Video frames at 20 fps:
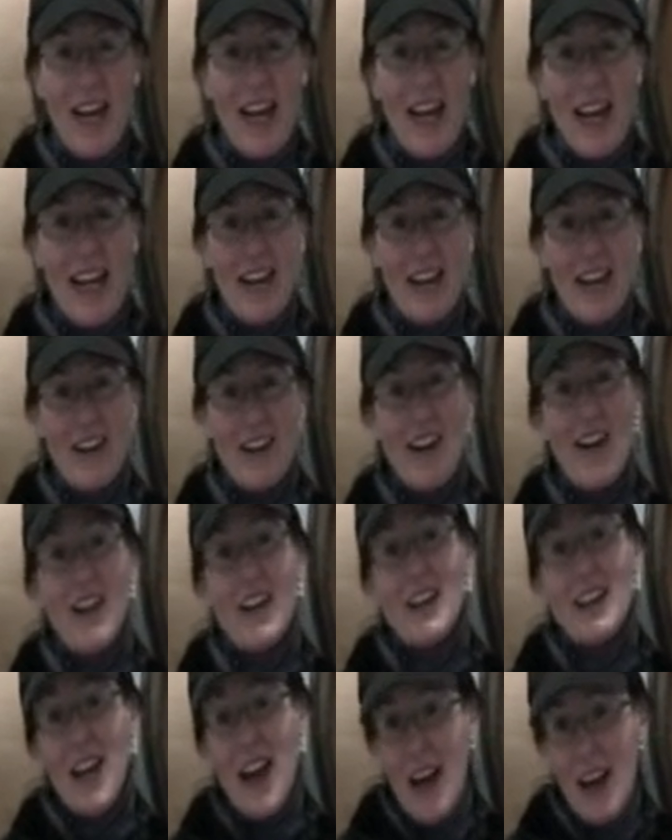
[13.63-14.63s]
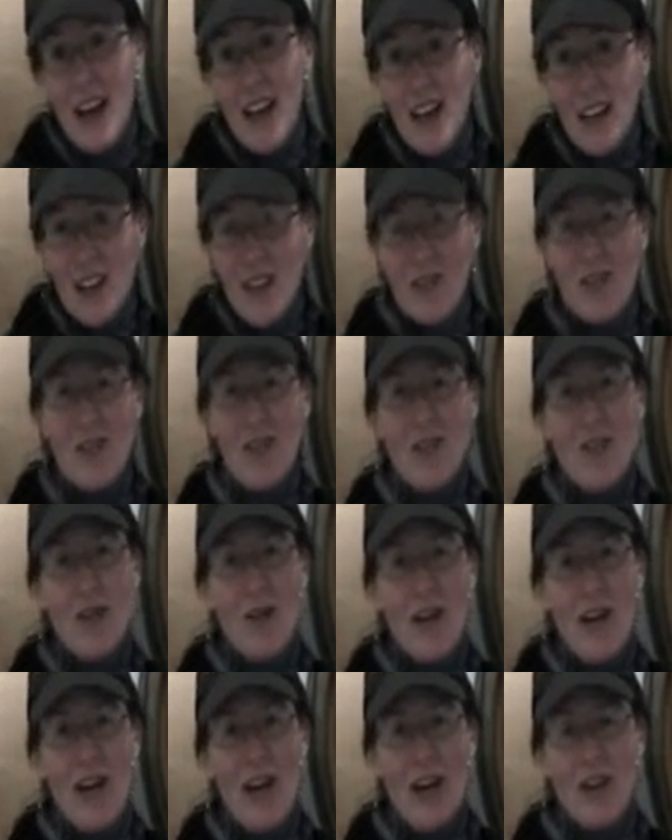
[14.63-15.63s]
and a lot is the
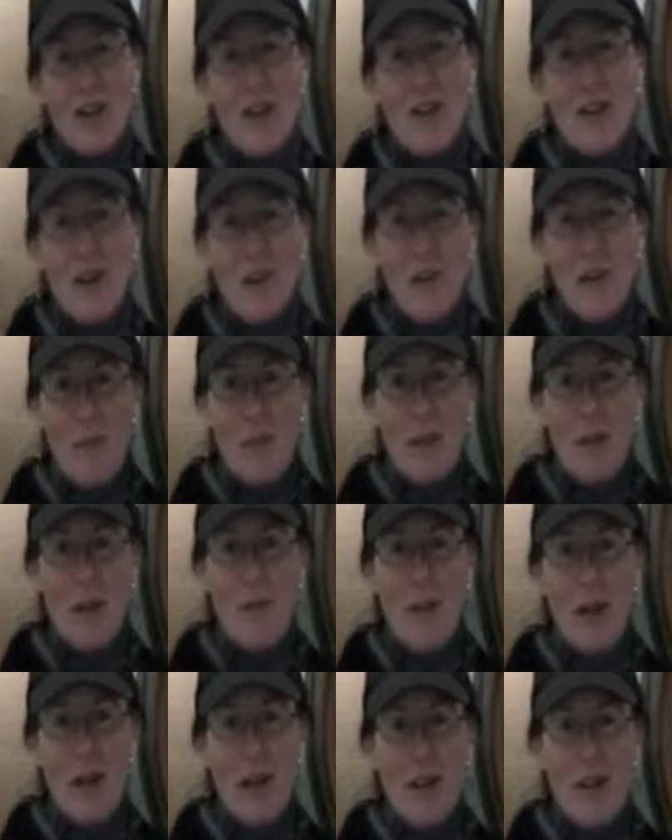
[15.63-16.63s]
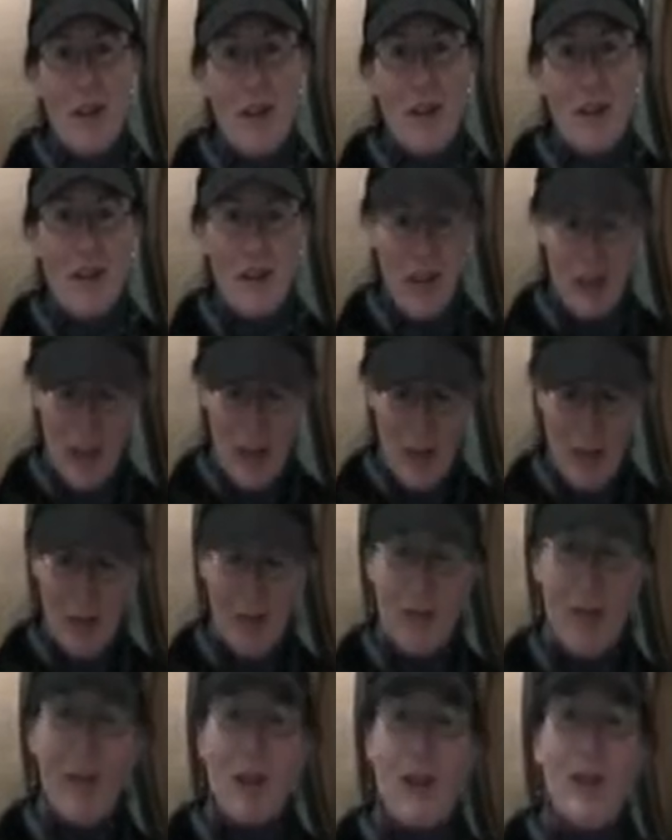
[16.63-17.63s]
short answer, but there's a couple
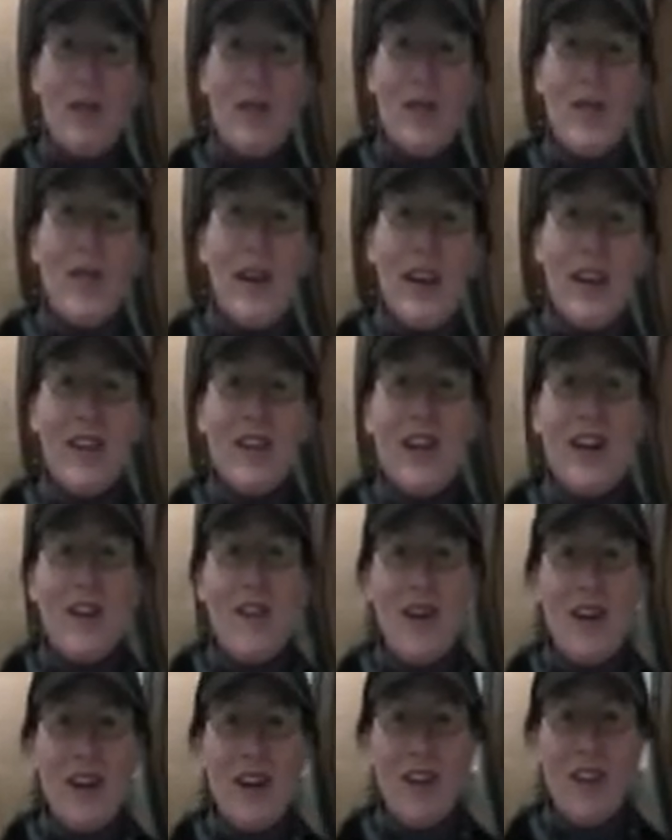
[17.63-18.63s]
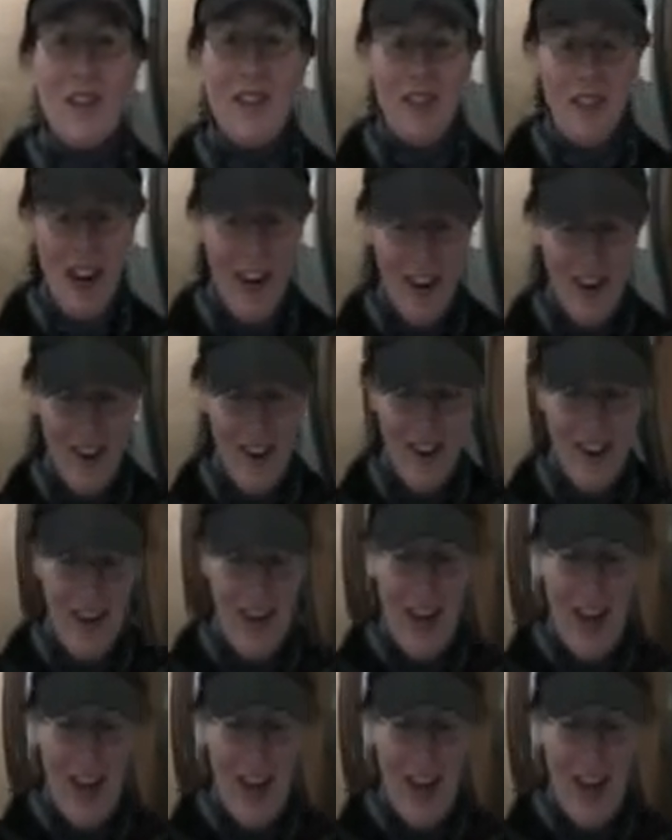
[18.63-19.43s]
of really cool things I wanted to share.